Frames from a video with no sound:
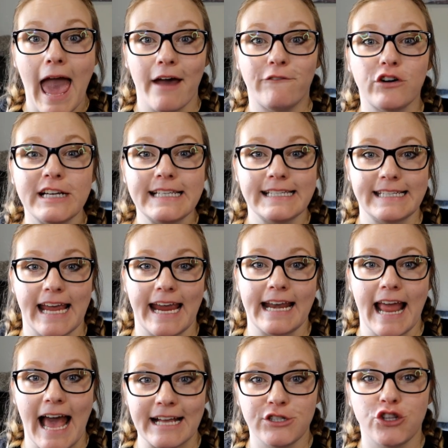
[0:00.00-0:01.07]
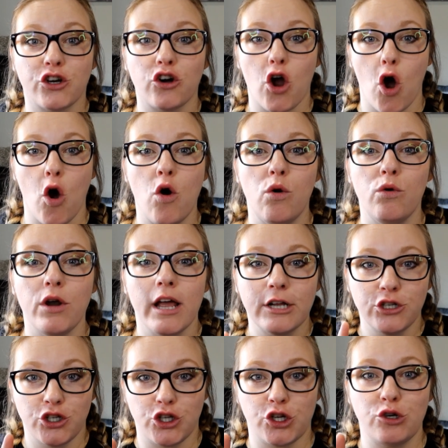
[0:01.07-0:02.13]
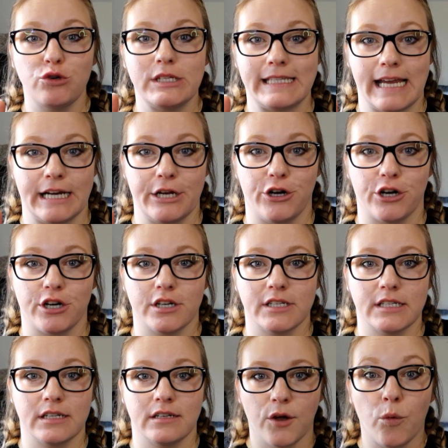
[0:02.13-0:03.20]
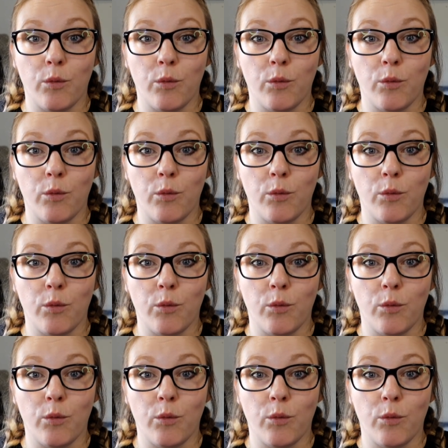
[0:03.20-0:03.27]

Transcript: Every state has their own two senators,